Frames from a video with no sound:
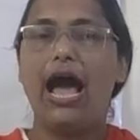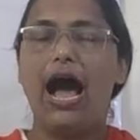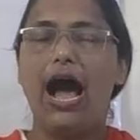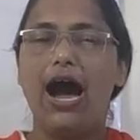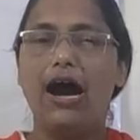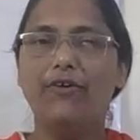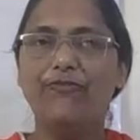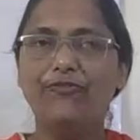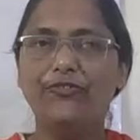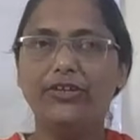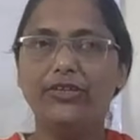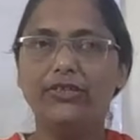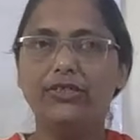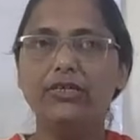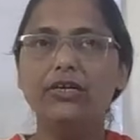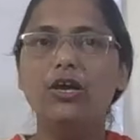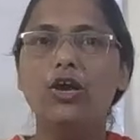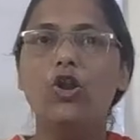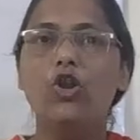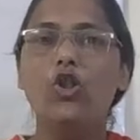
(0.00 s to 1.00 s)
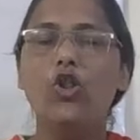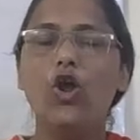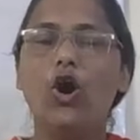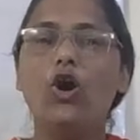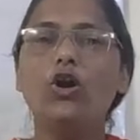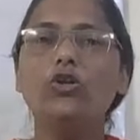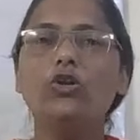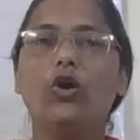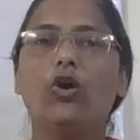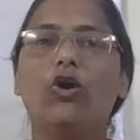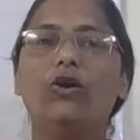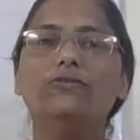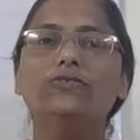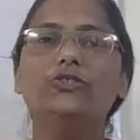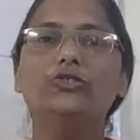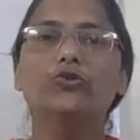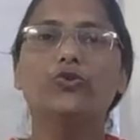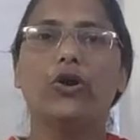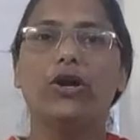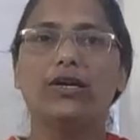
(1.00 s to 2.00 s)
After lot of
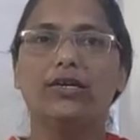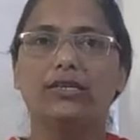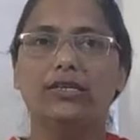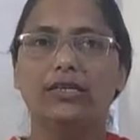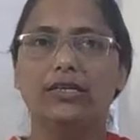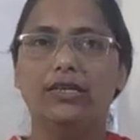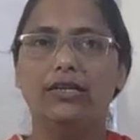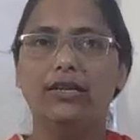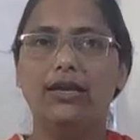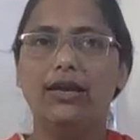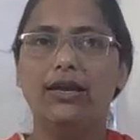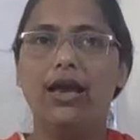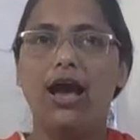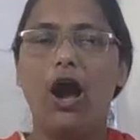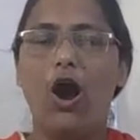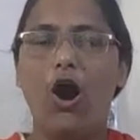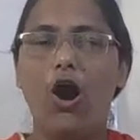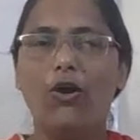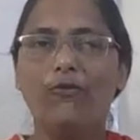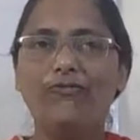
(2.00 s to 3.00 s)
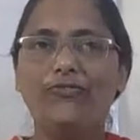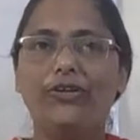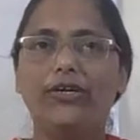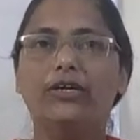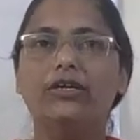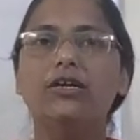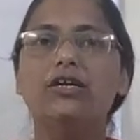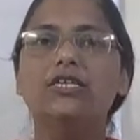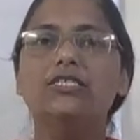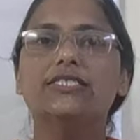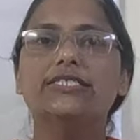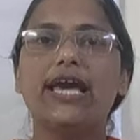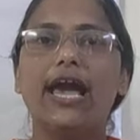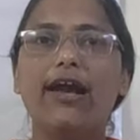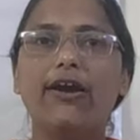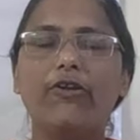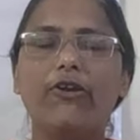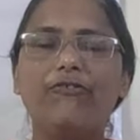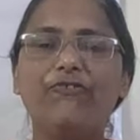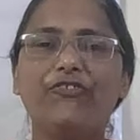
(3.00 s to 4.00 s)
struggle, after
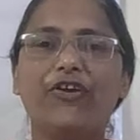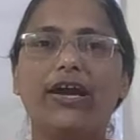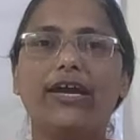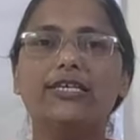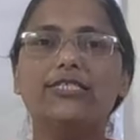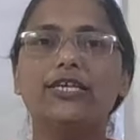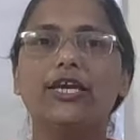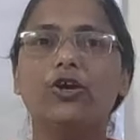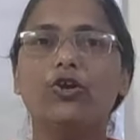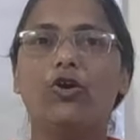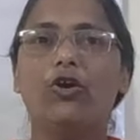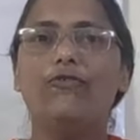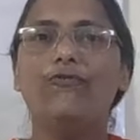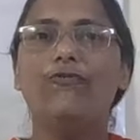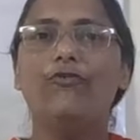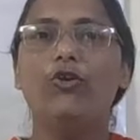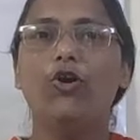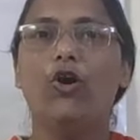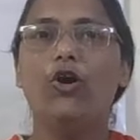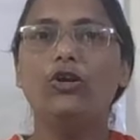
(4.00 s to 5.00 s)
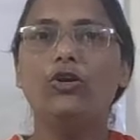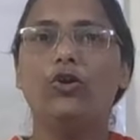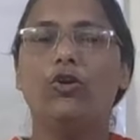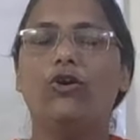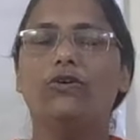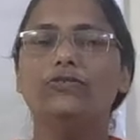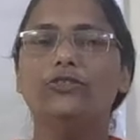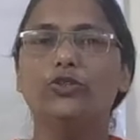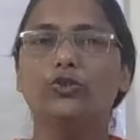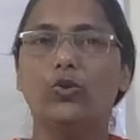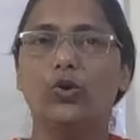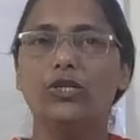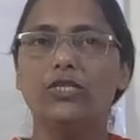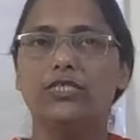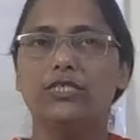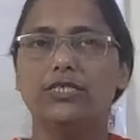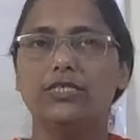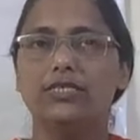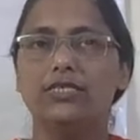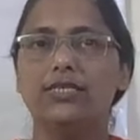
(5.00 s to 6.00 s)
sacrificing of lot of
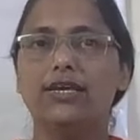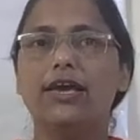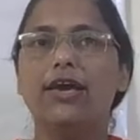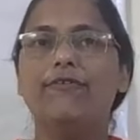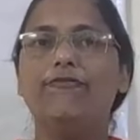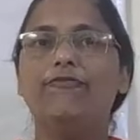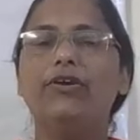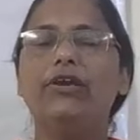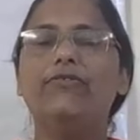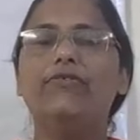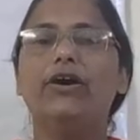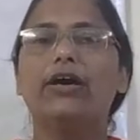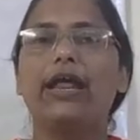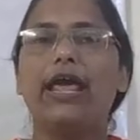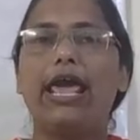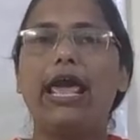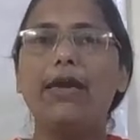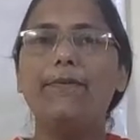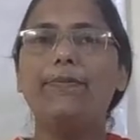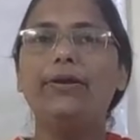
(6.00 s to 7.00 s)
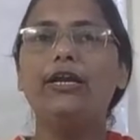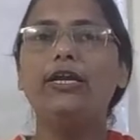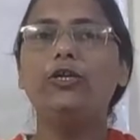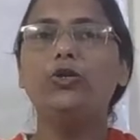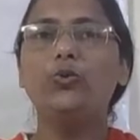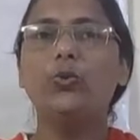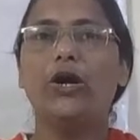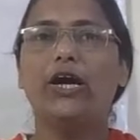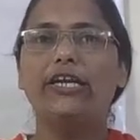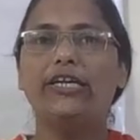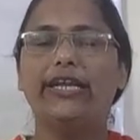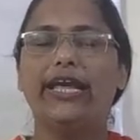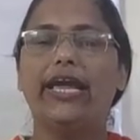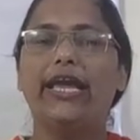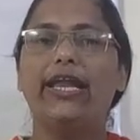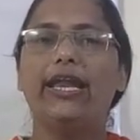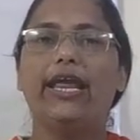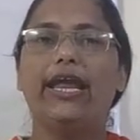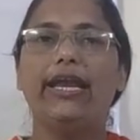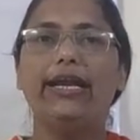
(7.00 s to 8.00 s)
soldiers, we were able to
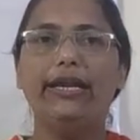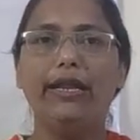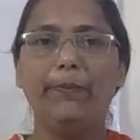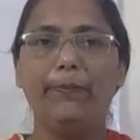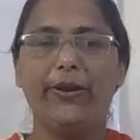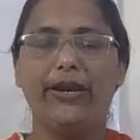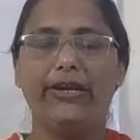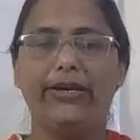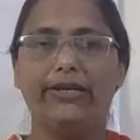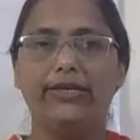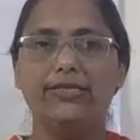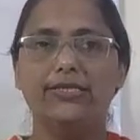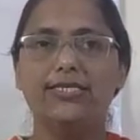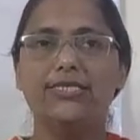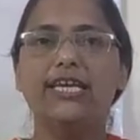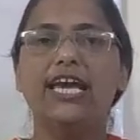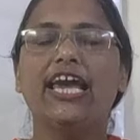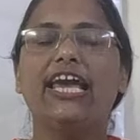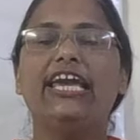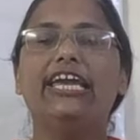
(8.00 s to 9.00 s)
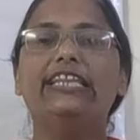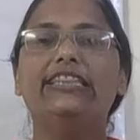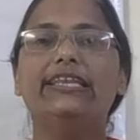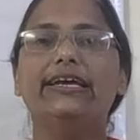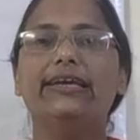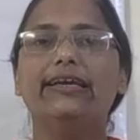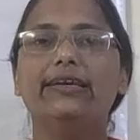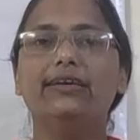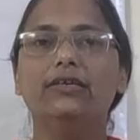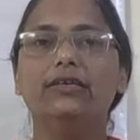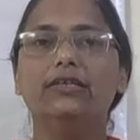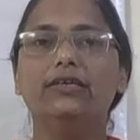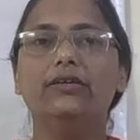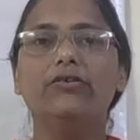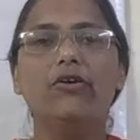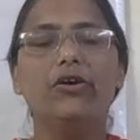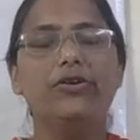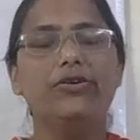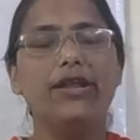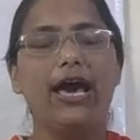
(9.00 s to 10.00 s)
attain independence in the
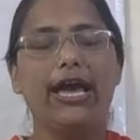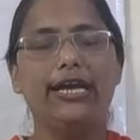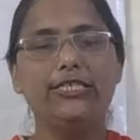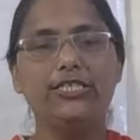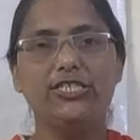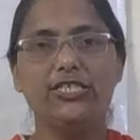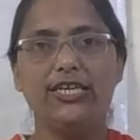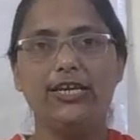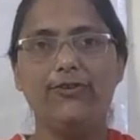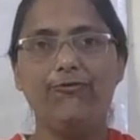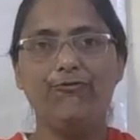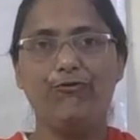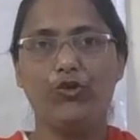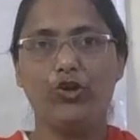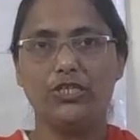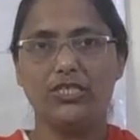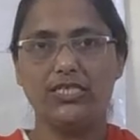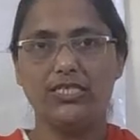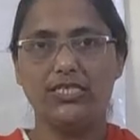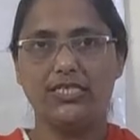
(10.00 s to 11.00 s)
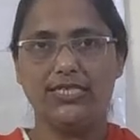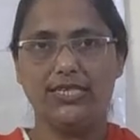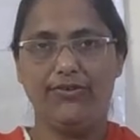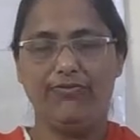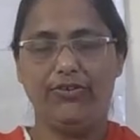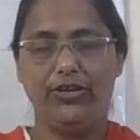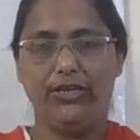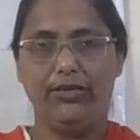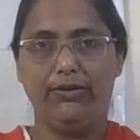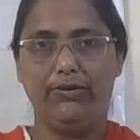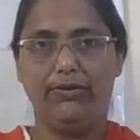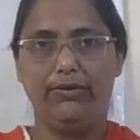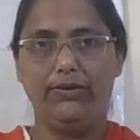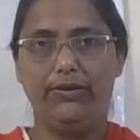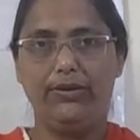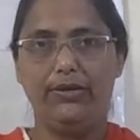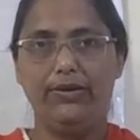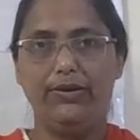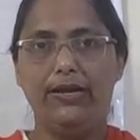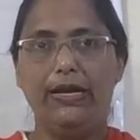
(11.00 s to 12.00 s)
year 1947.
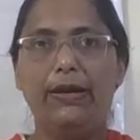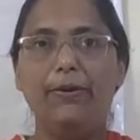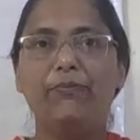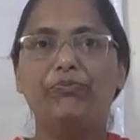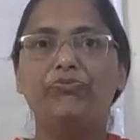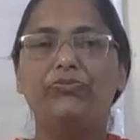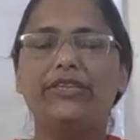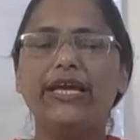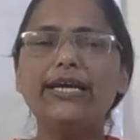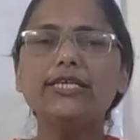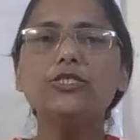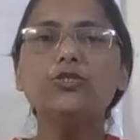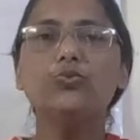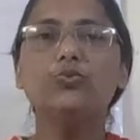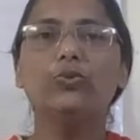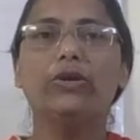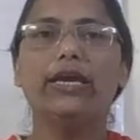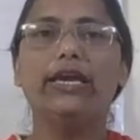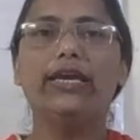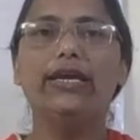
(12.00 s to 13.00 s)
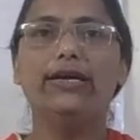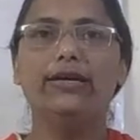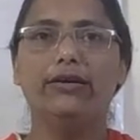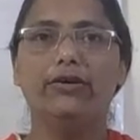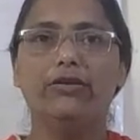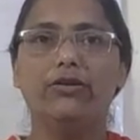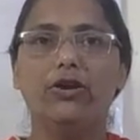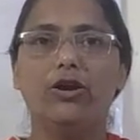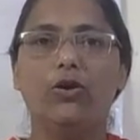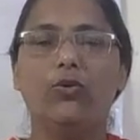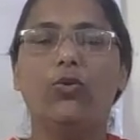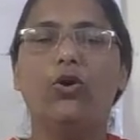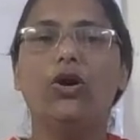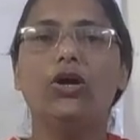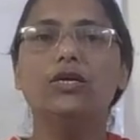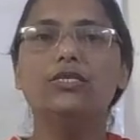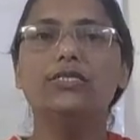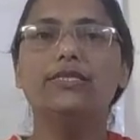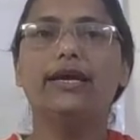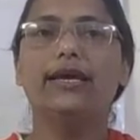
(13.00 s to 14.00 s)
This year was